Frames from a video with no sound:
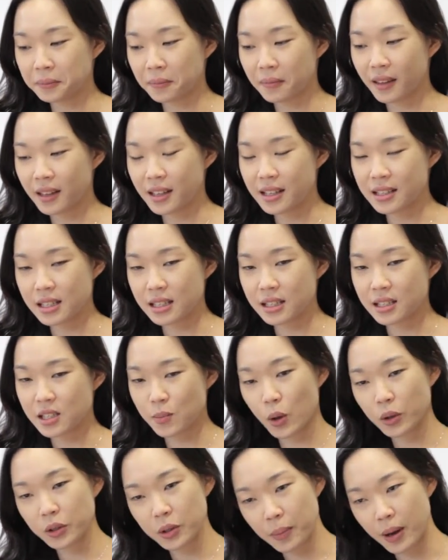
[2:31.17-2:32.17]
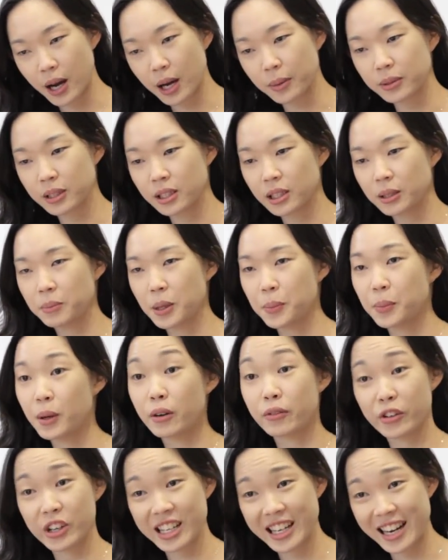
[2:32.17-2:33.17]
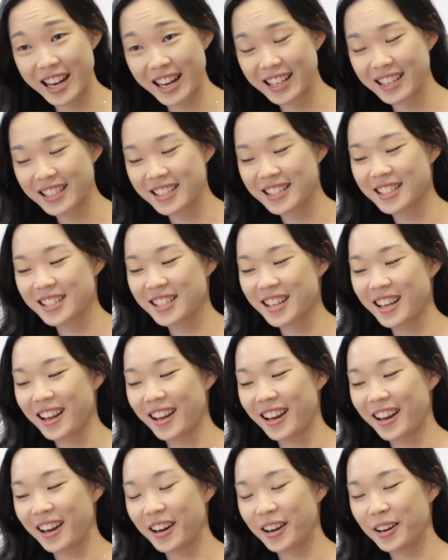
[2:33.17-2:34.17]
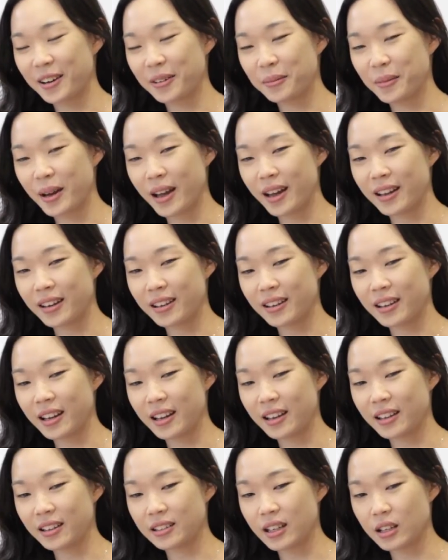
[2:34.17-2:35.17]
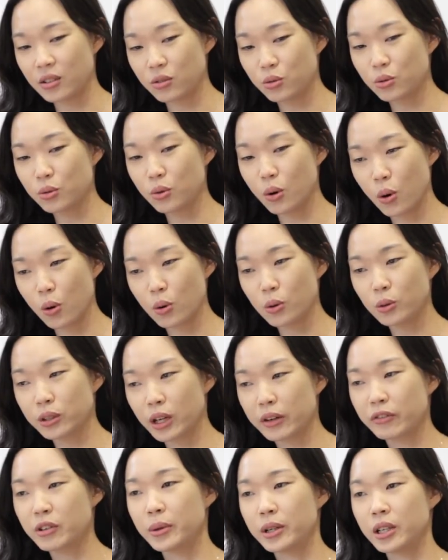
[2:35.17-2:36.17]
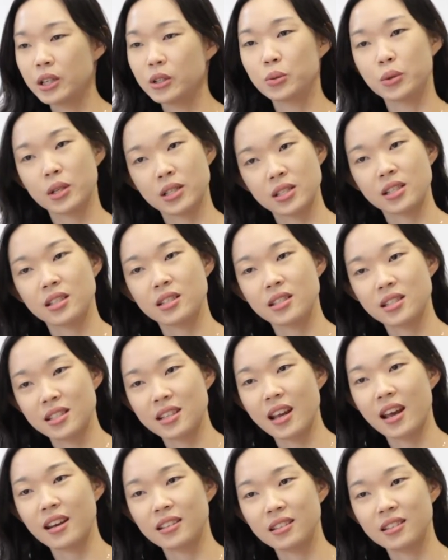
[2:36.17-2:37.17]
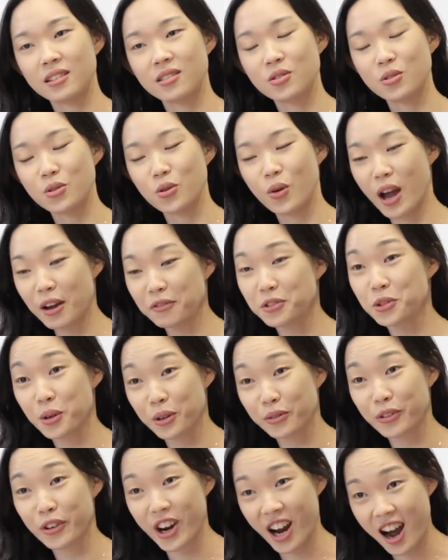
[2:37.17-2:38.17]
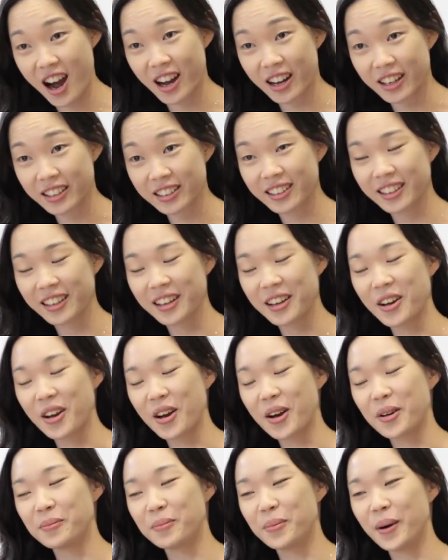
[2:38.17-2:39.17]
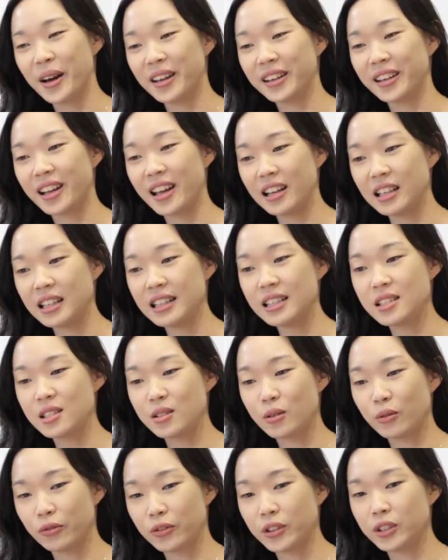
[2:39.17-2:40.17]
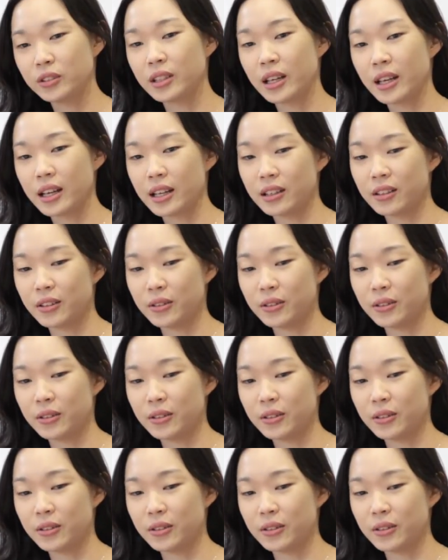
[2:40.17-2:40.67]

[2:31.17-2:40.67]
It's a small department, people are very nice, and they do hold everybody to a certain standard. So you have to work very hard, but at least you feel that